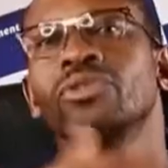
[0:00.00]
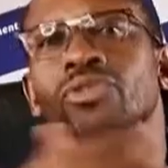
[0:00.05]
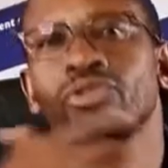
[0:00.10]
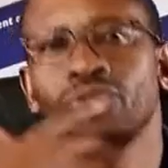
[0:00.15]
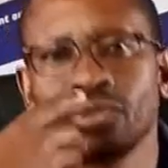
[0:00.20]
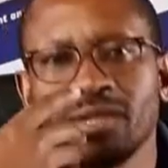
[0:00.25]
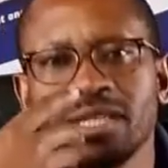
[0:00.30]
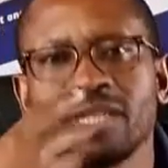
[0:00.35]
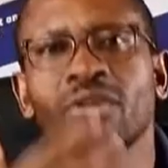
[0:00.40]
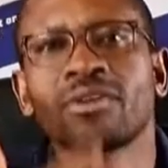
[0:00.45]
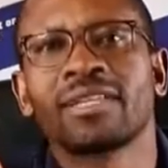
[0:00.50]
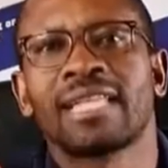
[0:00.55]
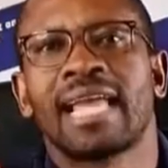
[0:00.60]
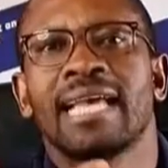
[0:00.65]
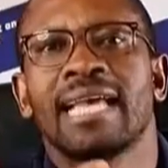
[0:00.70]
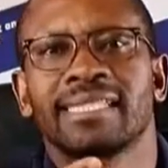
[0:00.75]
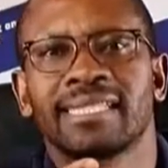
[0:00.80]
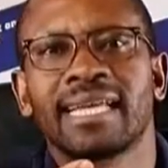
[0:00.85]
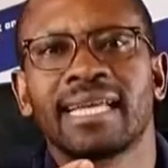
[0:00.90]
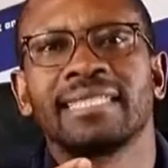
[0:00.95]
You
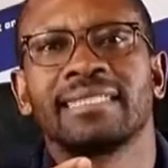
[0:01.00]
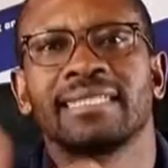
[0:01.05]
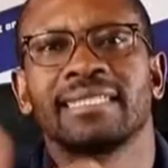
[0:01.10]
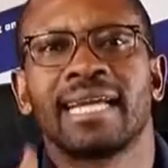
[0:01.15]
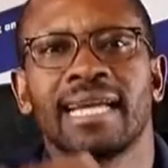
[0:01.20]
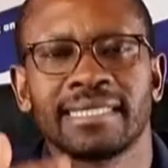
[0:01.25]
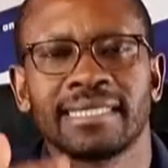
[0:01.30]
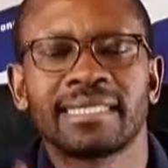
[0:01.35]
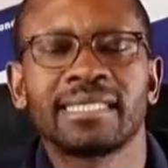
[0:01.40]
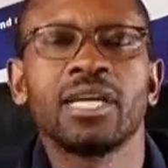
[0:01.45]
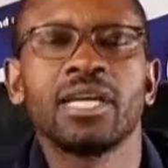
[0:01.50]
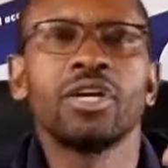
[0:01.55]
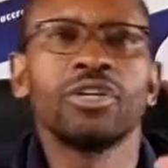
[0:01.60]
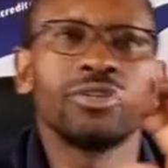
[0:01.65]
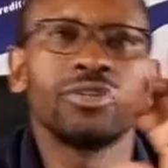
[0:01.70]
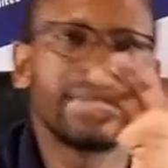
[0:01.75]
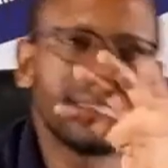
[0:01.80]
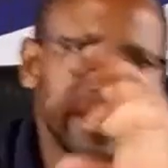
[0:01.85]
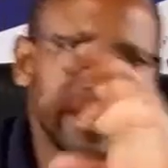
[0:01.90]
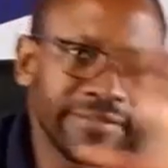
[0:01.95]
recognize that as
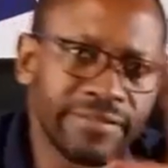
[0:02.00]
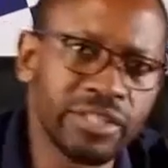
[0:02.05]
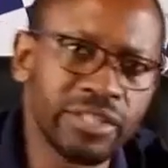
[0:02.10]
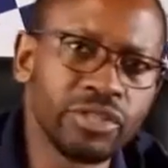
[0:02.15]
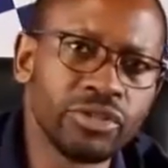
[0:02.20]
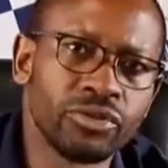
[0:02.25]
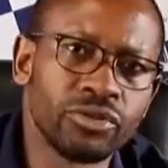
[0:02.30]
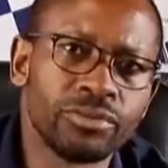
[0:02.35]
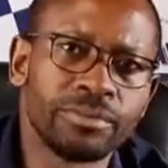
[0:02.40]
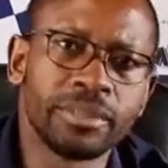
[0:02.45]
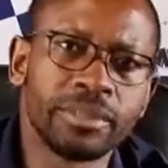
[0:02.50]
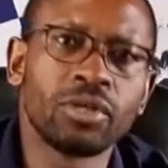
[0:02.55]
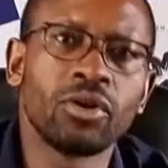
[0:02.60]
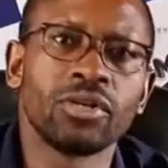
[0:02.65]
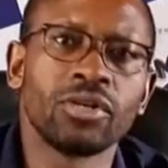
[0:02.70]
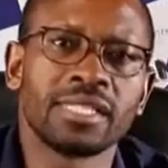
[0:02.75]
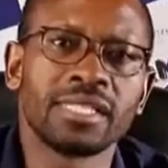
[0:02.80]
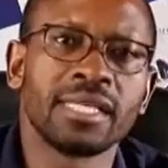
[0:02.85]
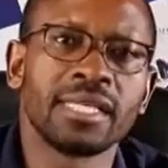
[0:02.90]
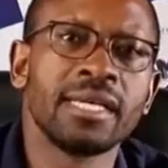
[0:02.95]
your revenue
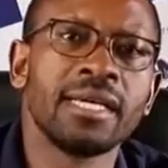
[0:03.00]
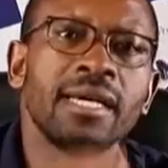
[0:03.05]
because